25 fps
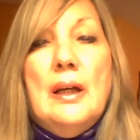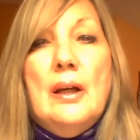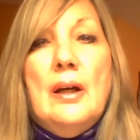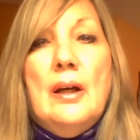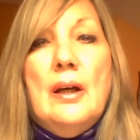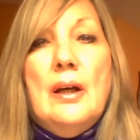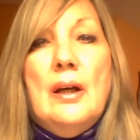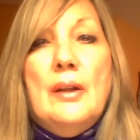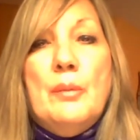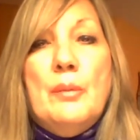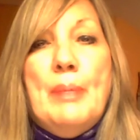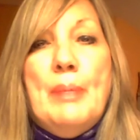
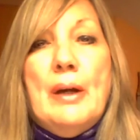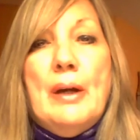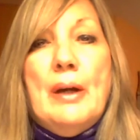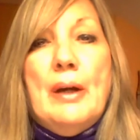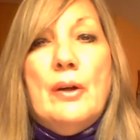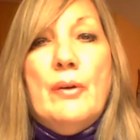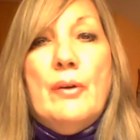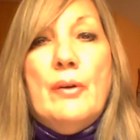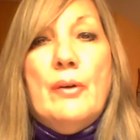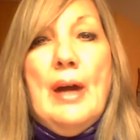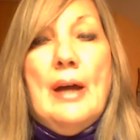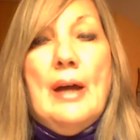on the
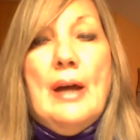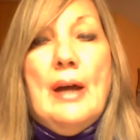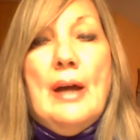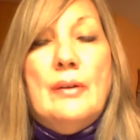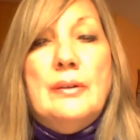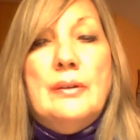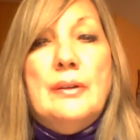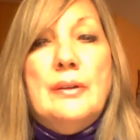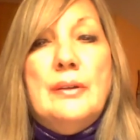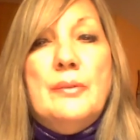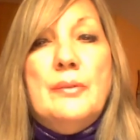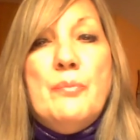bare
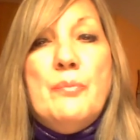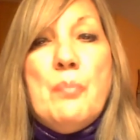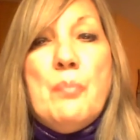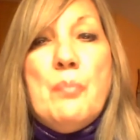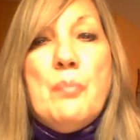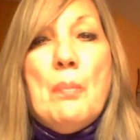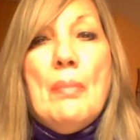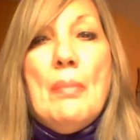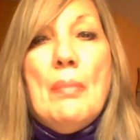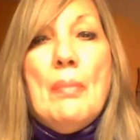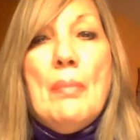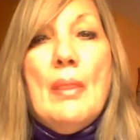ground
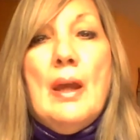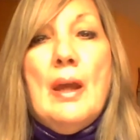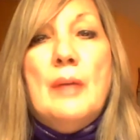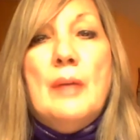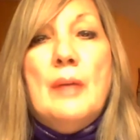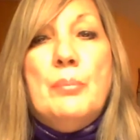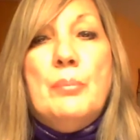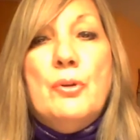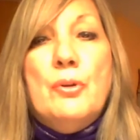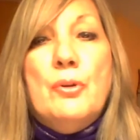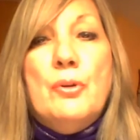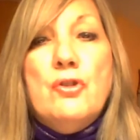
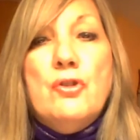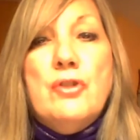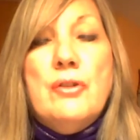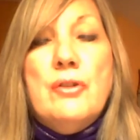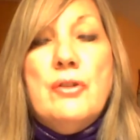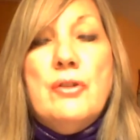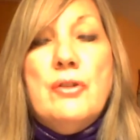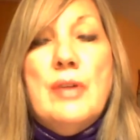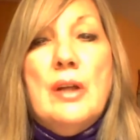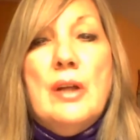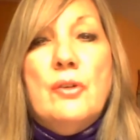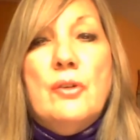and push
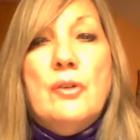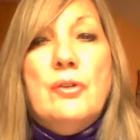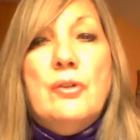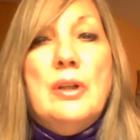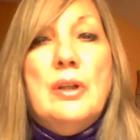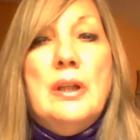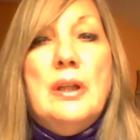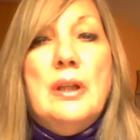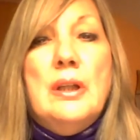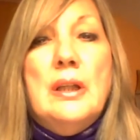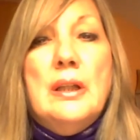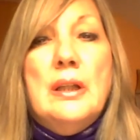this
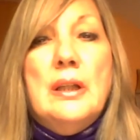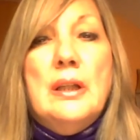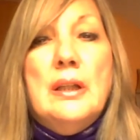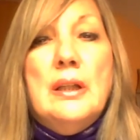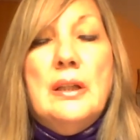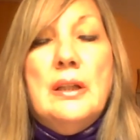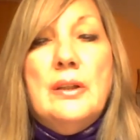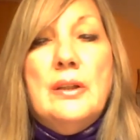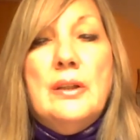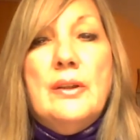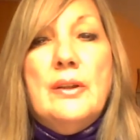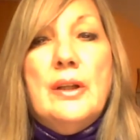energy
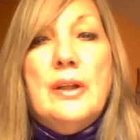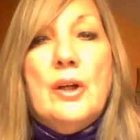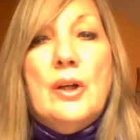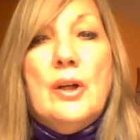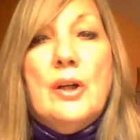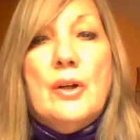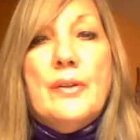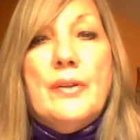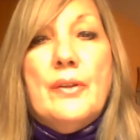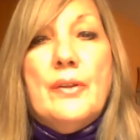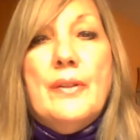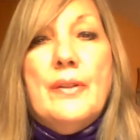into the
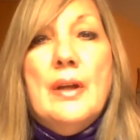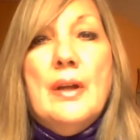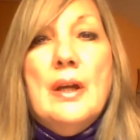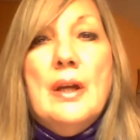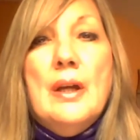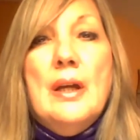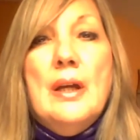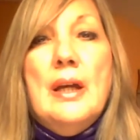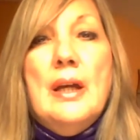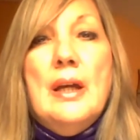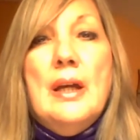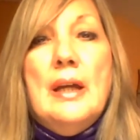earth.
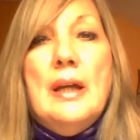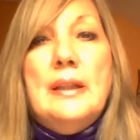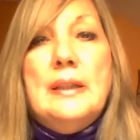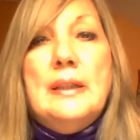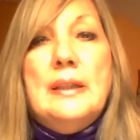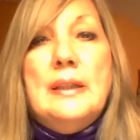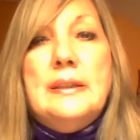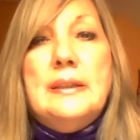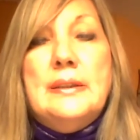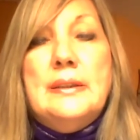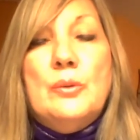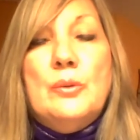And
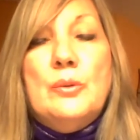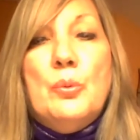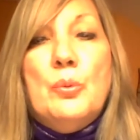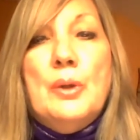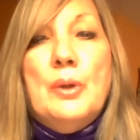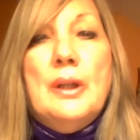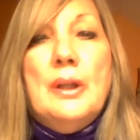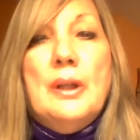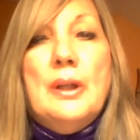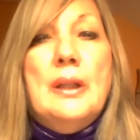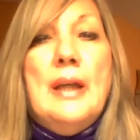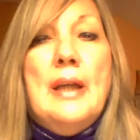this
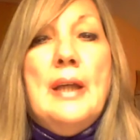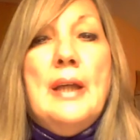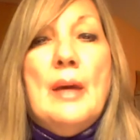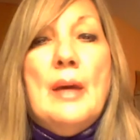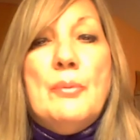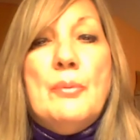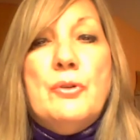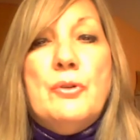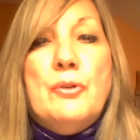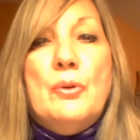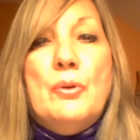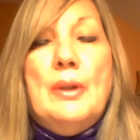really
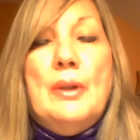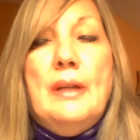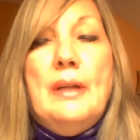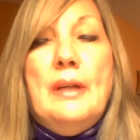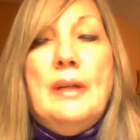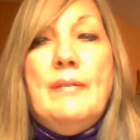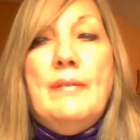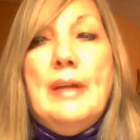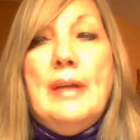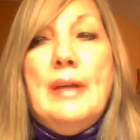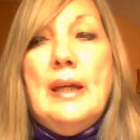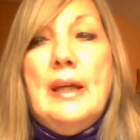helps to
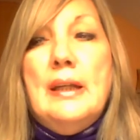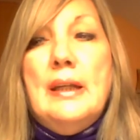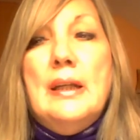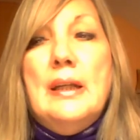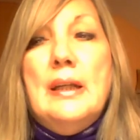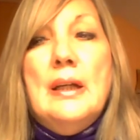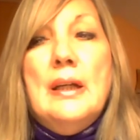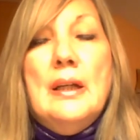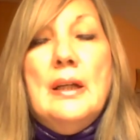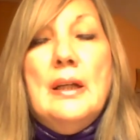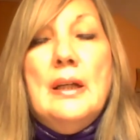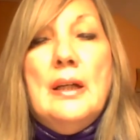alleviate
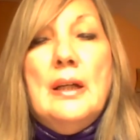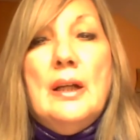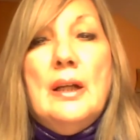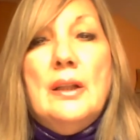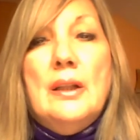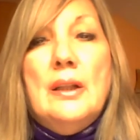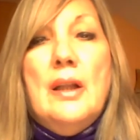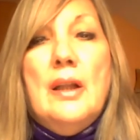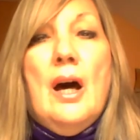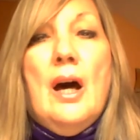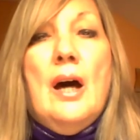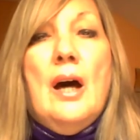a
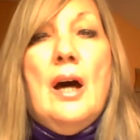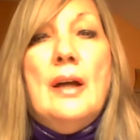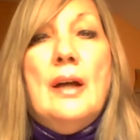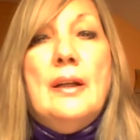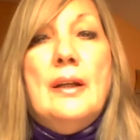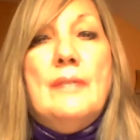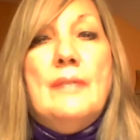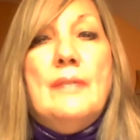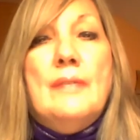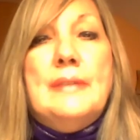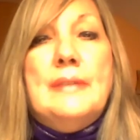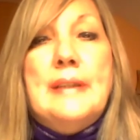
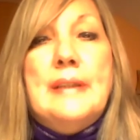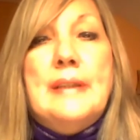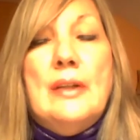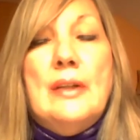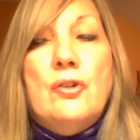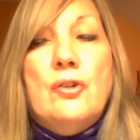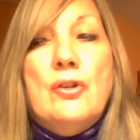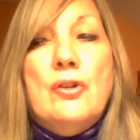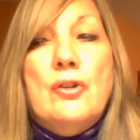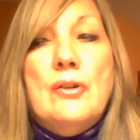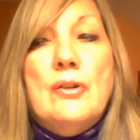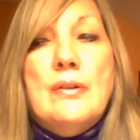lot of
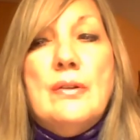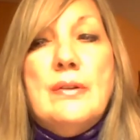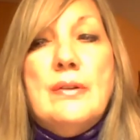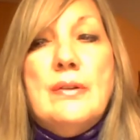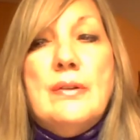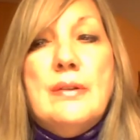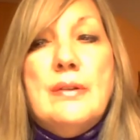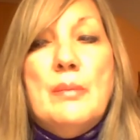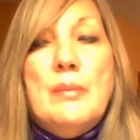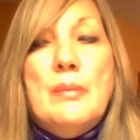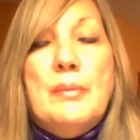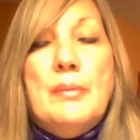Ascension
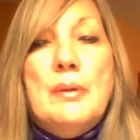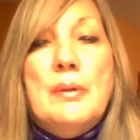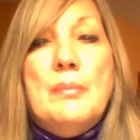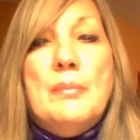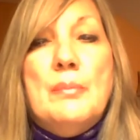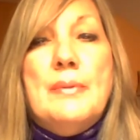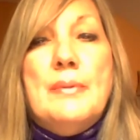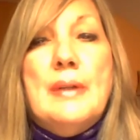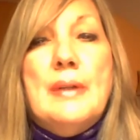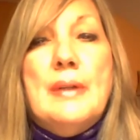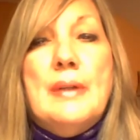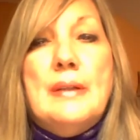
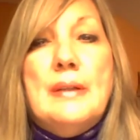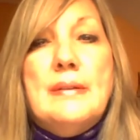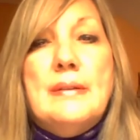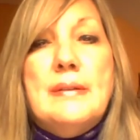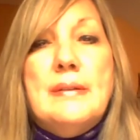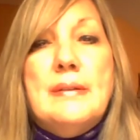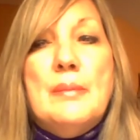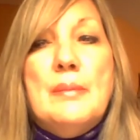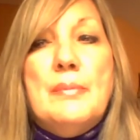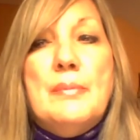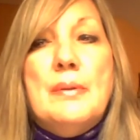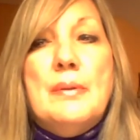symptoms and
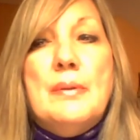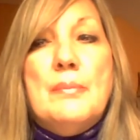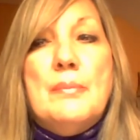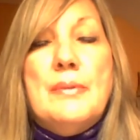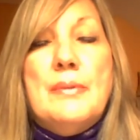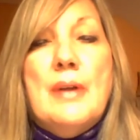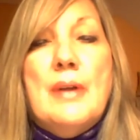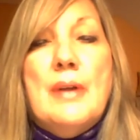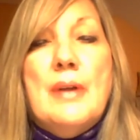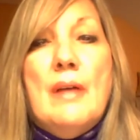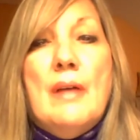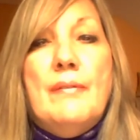
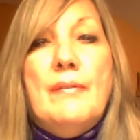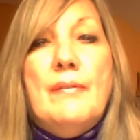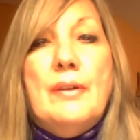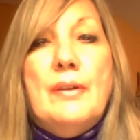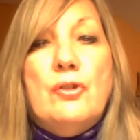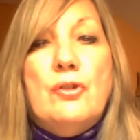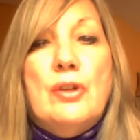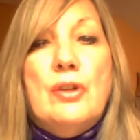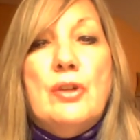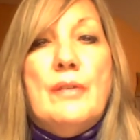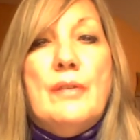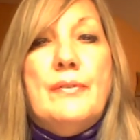symptoms of the
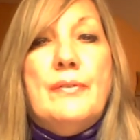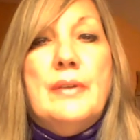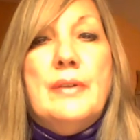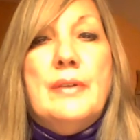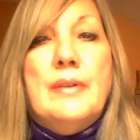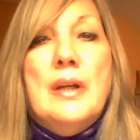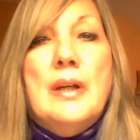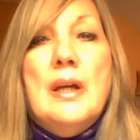shift.